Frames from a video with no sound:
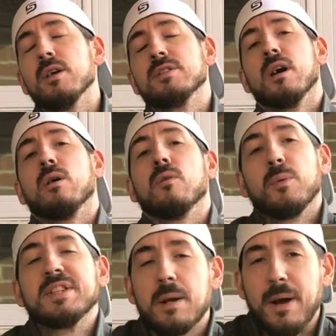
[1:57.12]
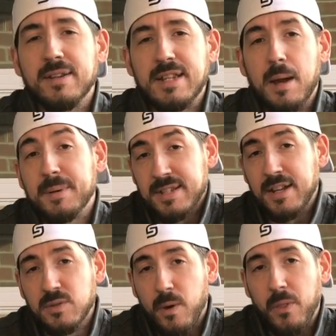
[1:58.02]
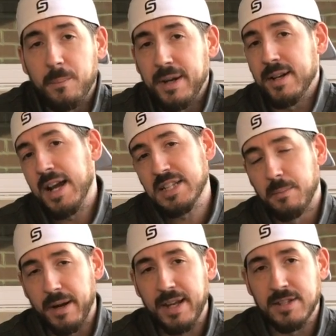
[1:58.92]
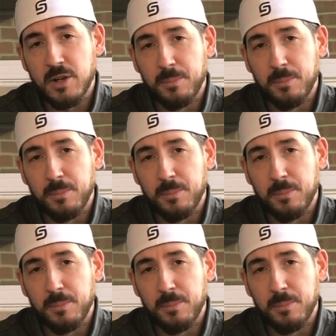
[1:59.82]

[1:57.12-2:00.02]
So the reason I'm outside, besides the weather being nice and my kids are